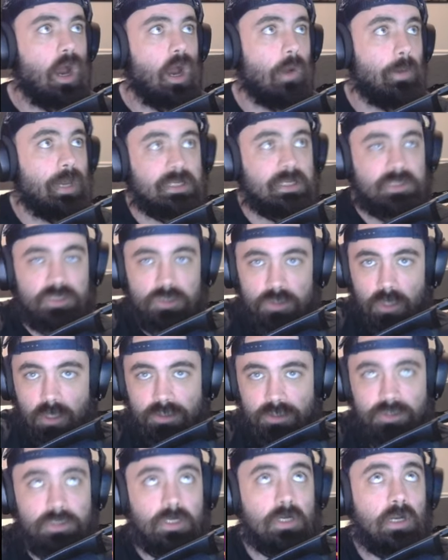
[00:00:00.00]
All right, we got a strong
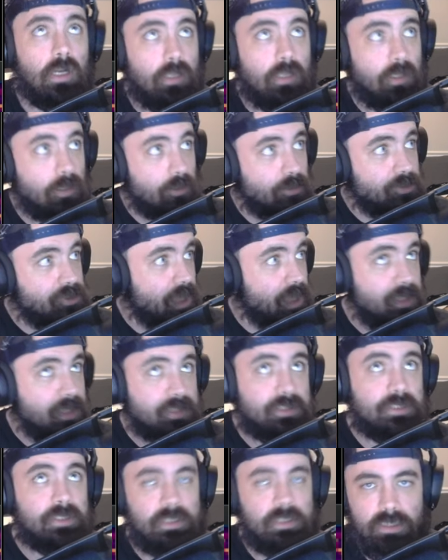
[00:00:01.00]
start here.
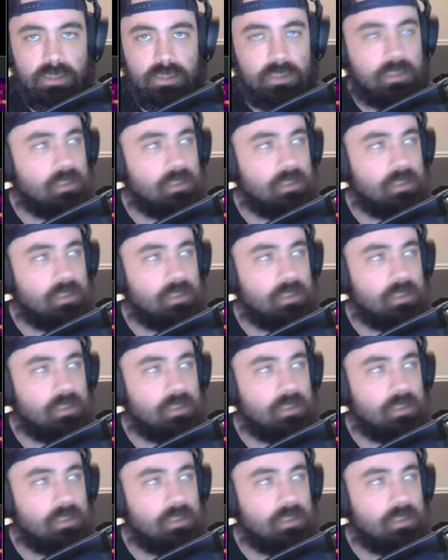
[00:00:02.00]
Jason Kidd